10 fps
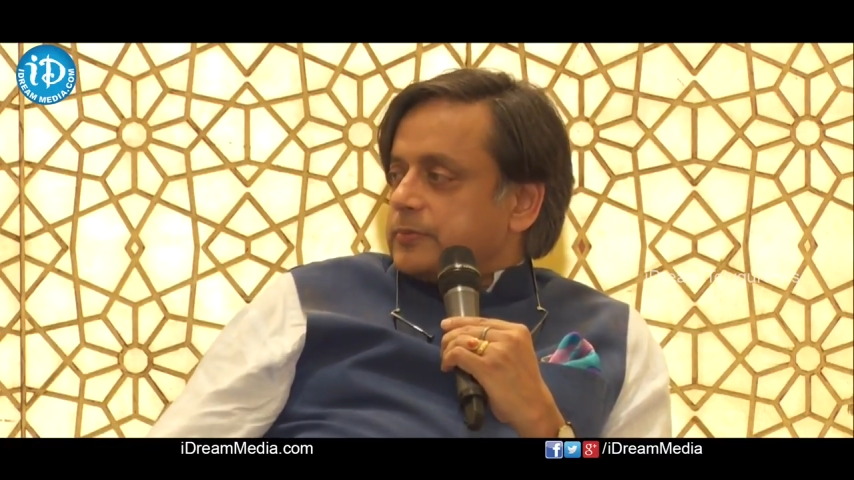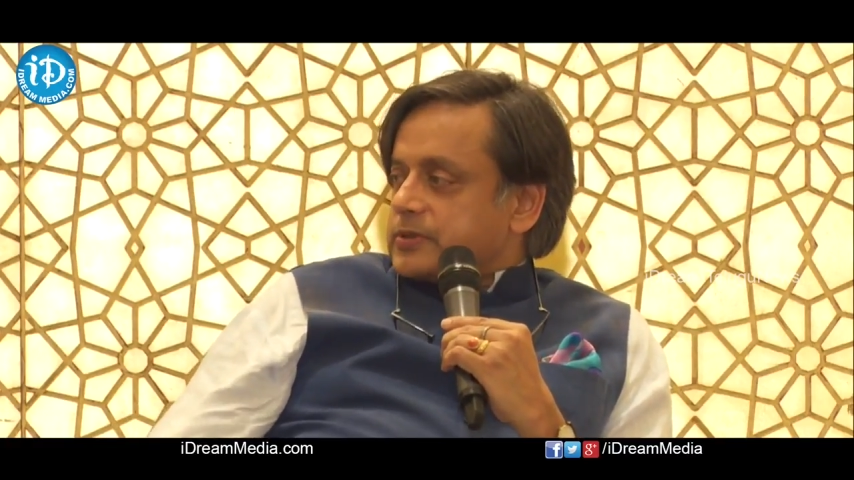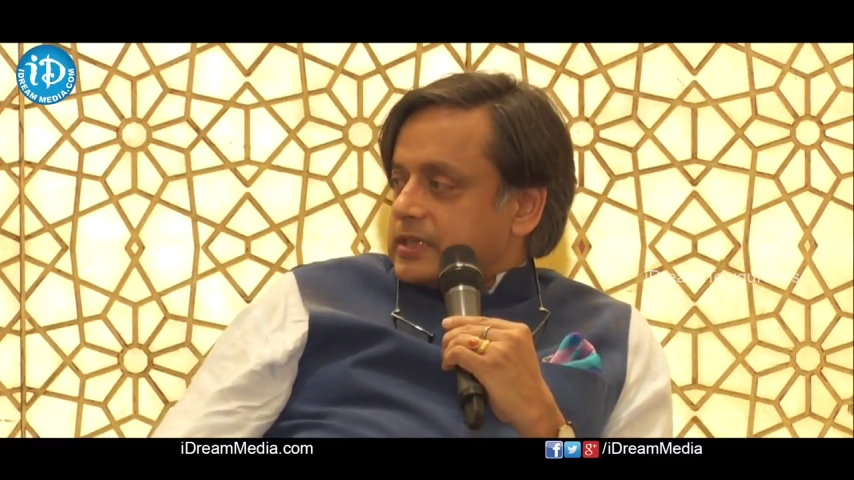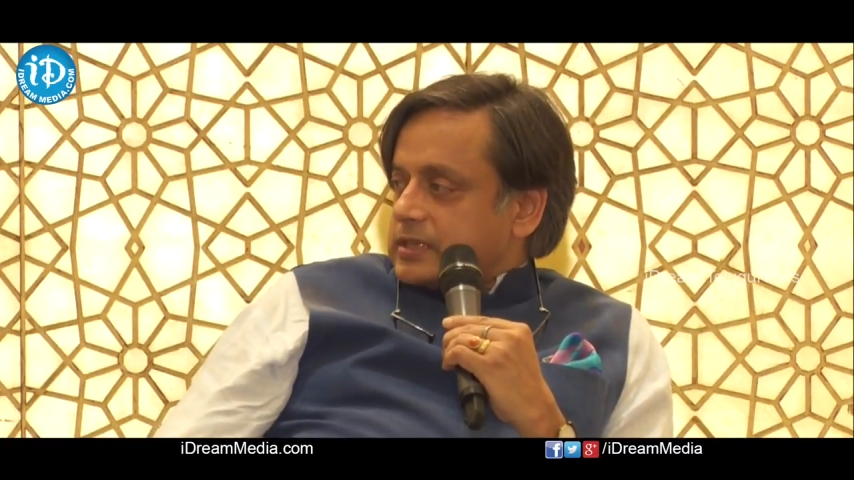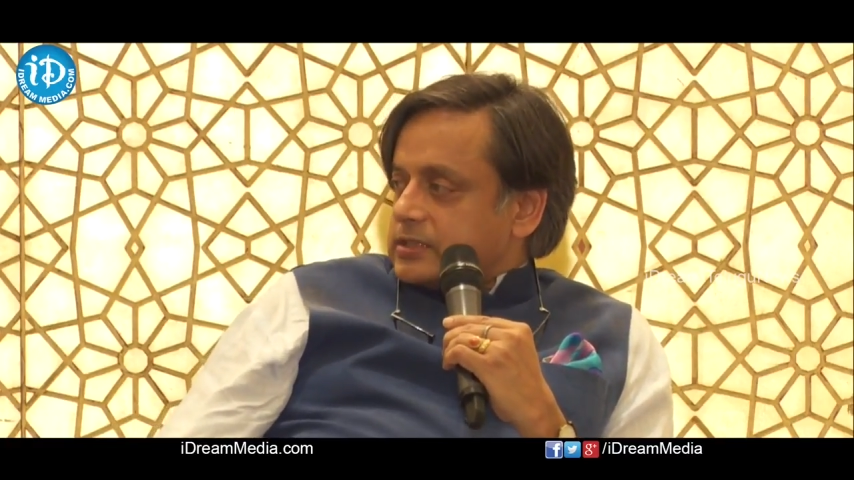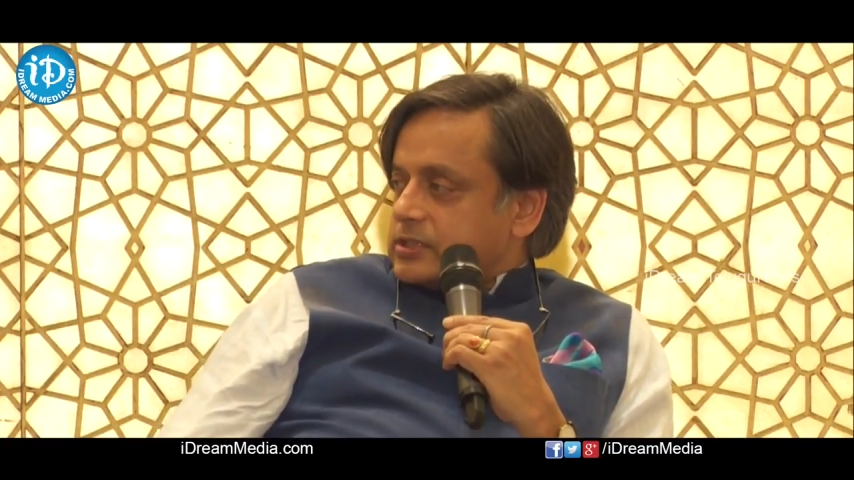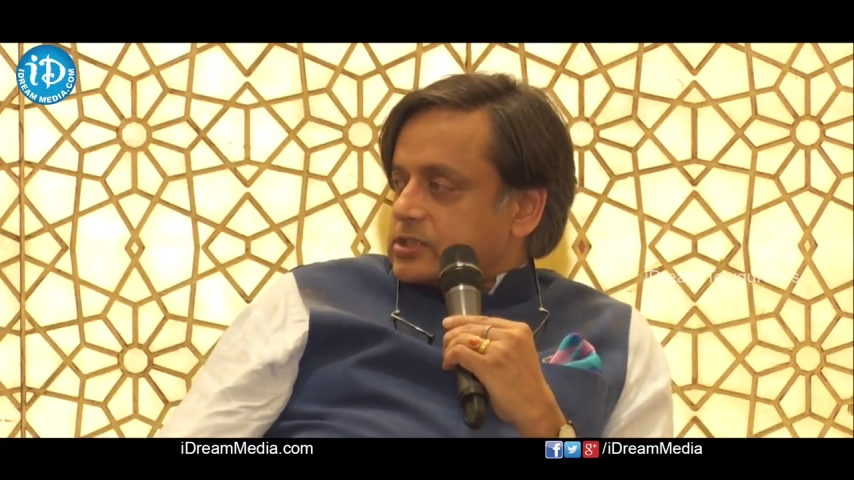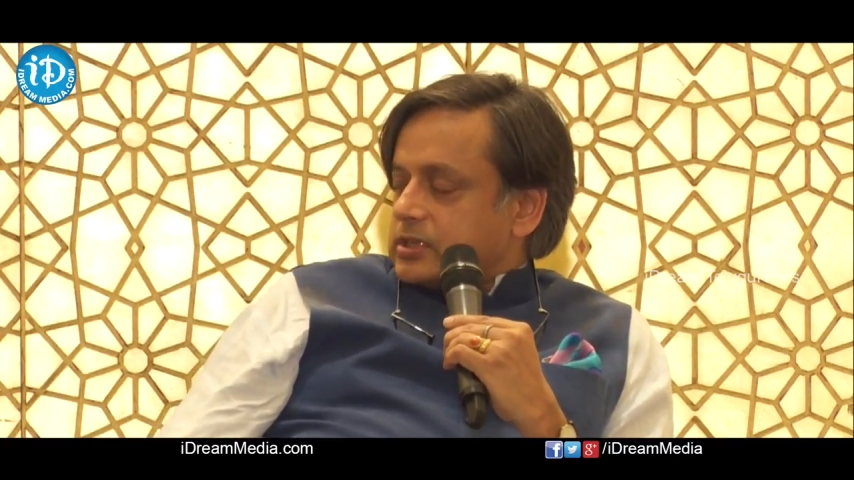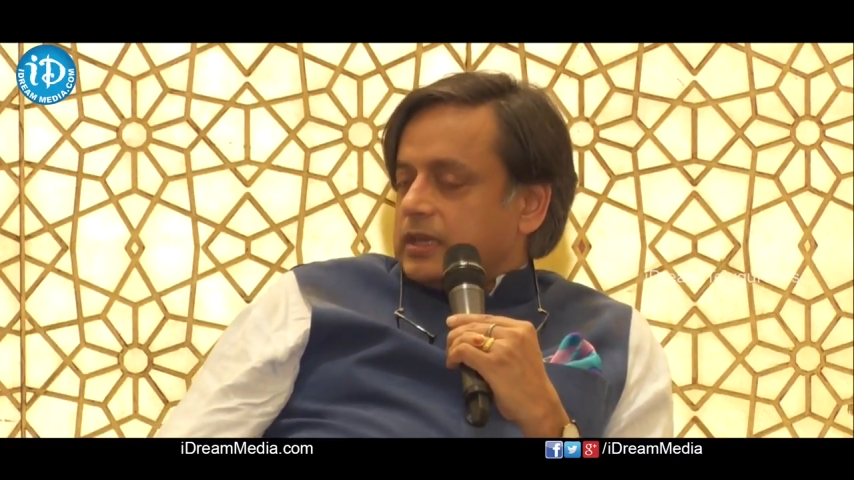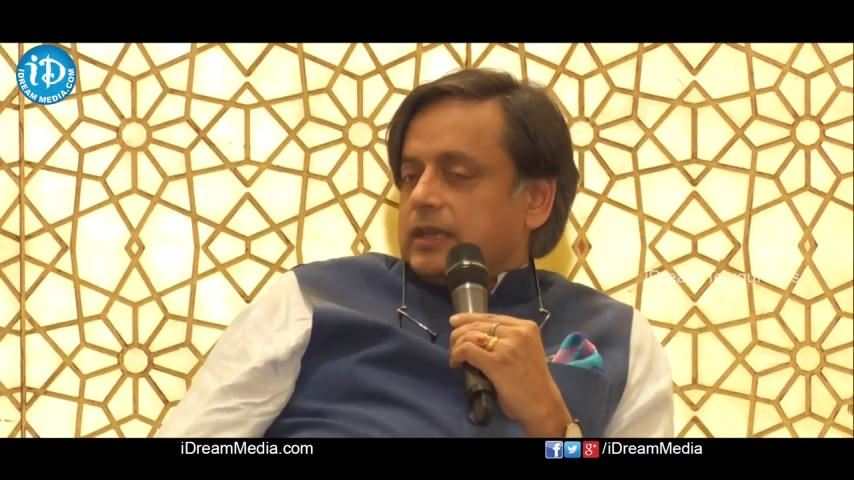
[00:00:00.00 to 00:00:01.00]

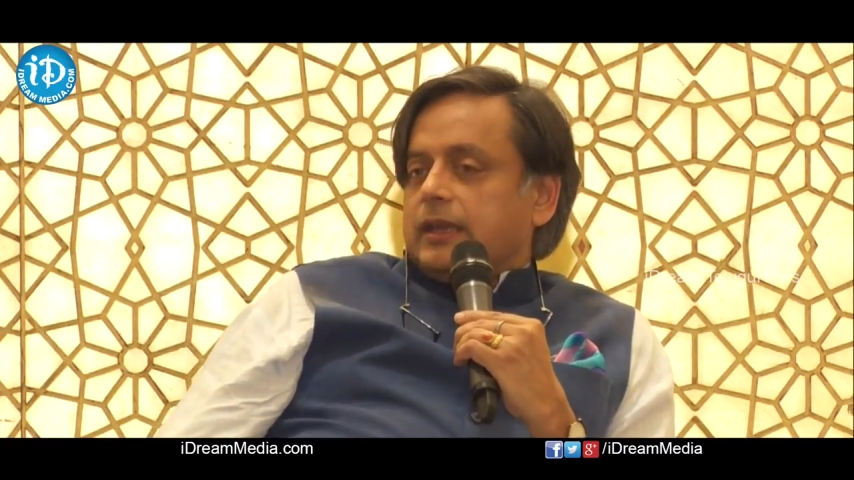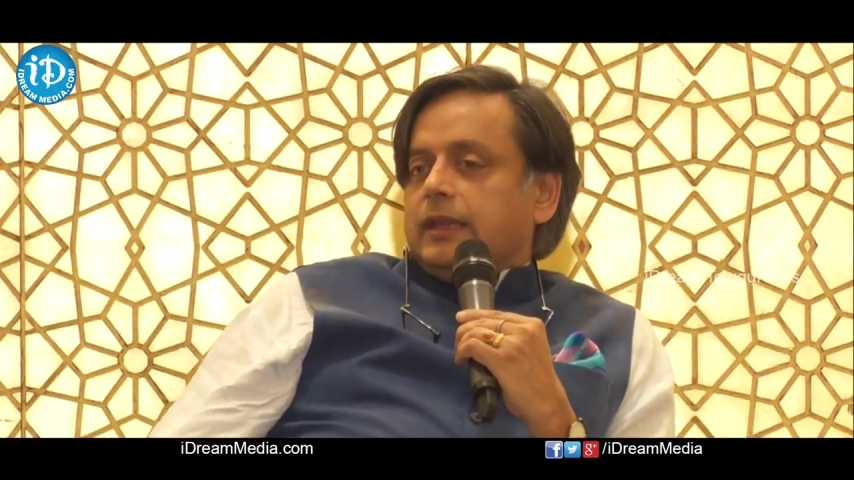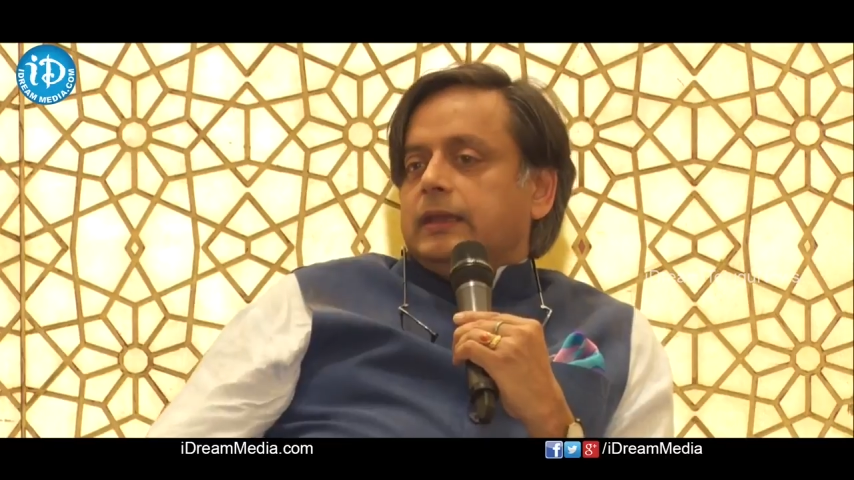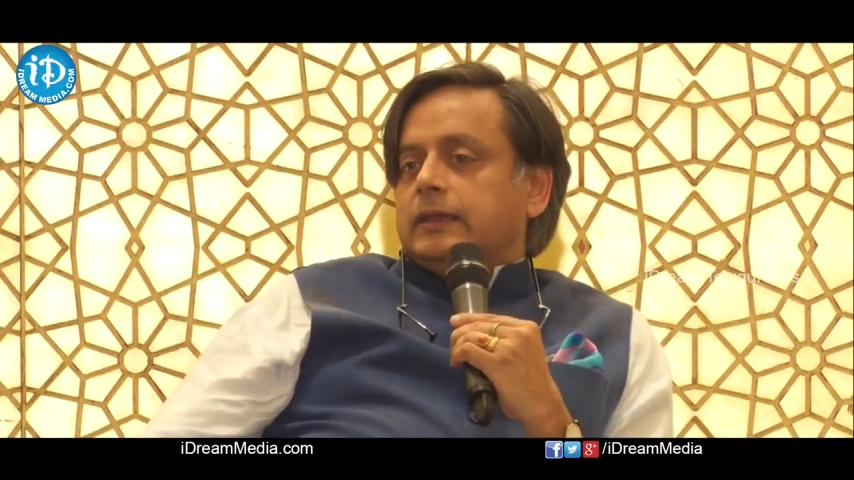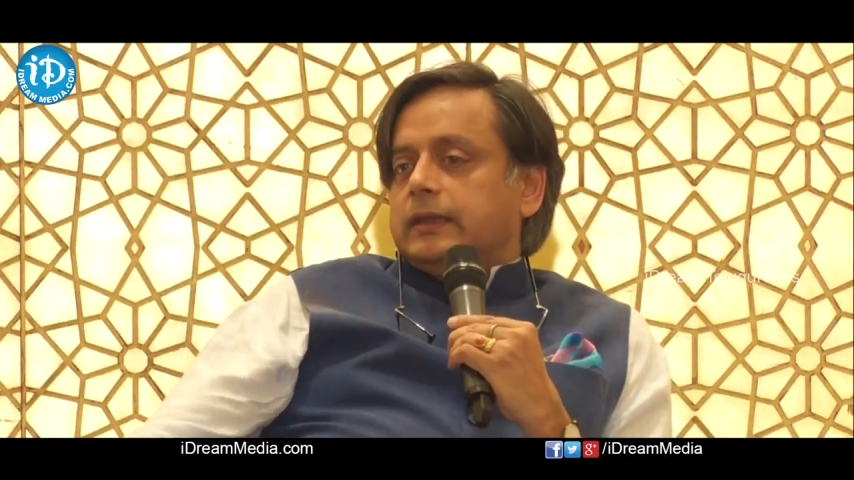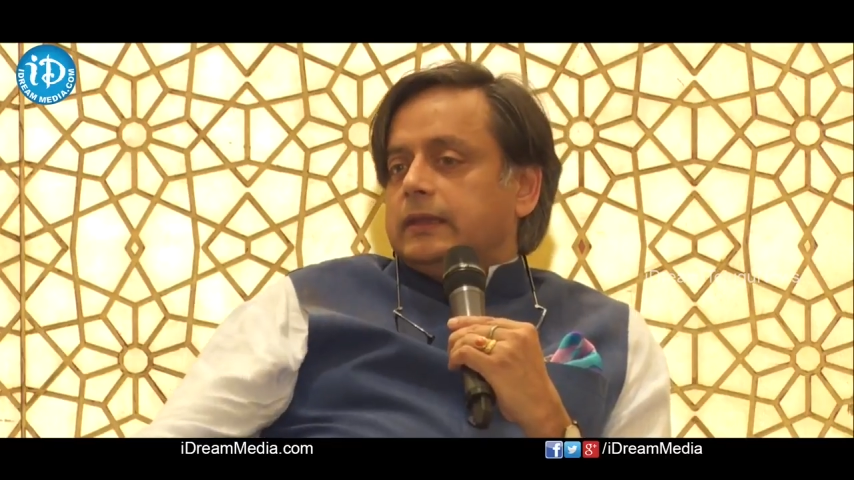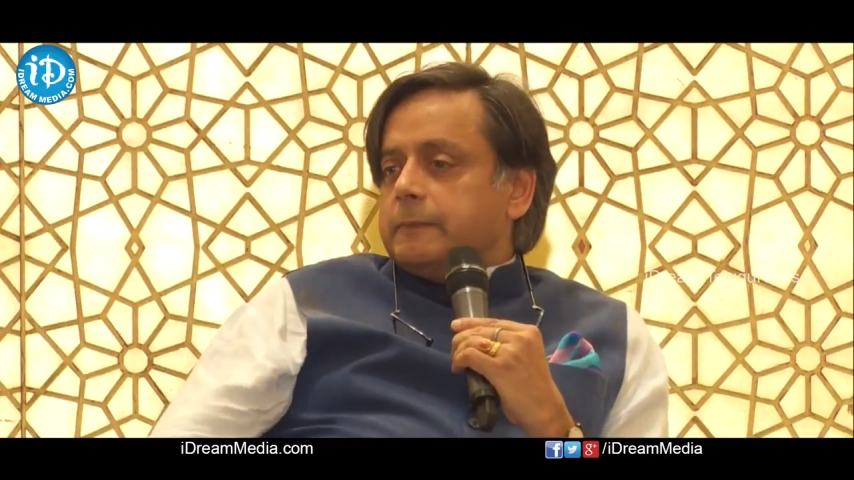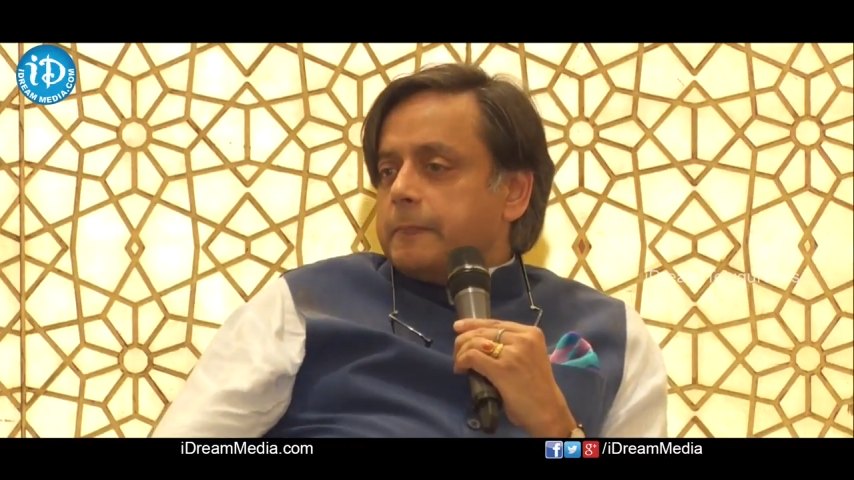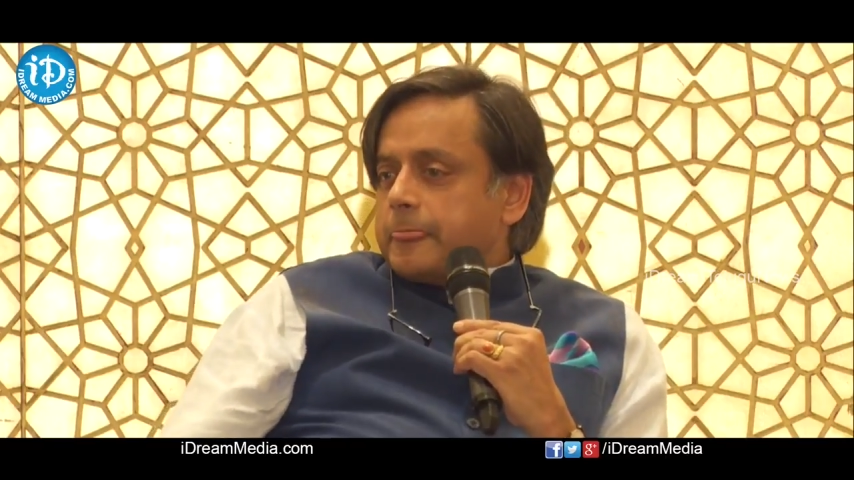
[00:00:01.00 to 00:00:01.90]
percentage in the